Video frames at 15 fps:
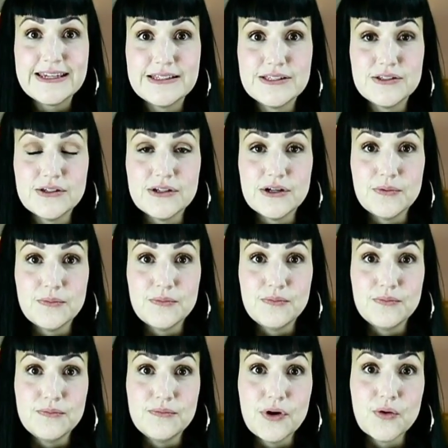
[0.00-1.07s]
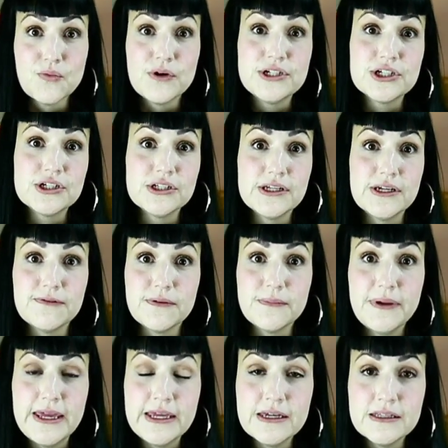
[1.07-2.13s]
is originally from
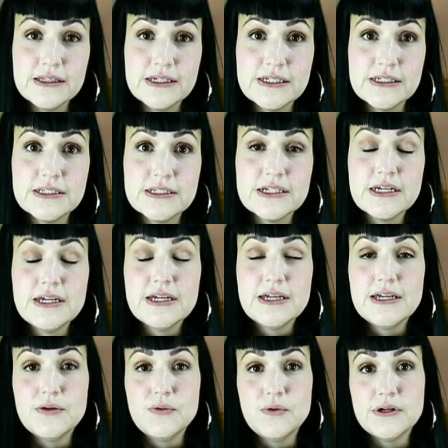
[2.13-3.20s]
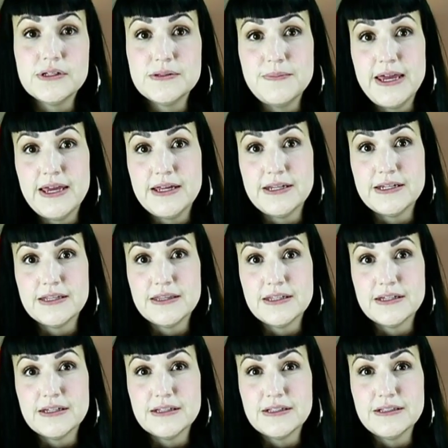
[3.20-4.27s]
England. It was made in
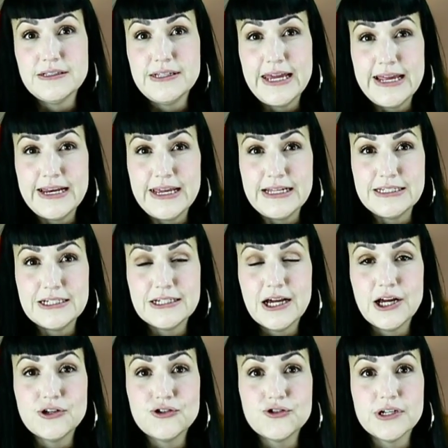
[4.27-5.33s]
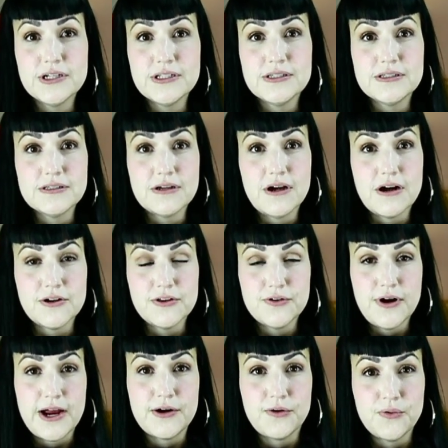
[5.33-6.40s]
the late 1800s. Arthur
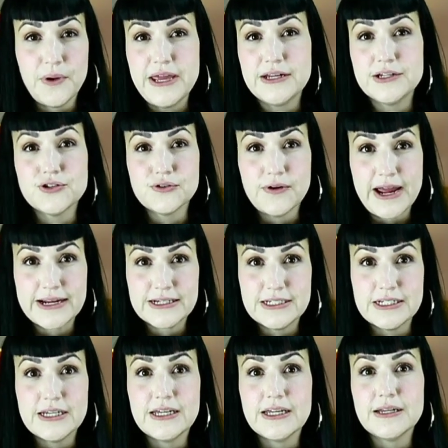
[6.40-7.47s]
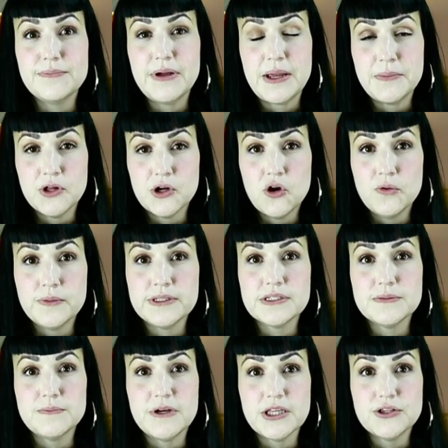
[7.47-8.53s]
Edward Waite directed it. Pamela Coleman
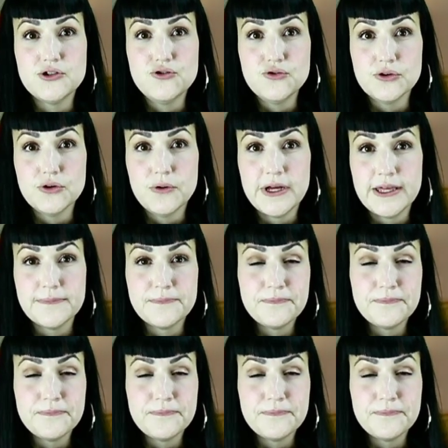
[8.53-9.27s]
Smith drew it.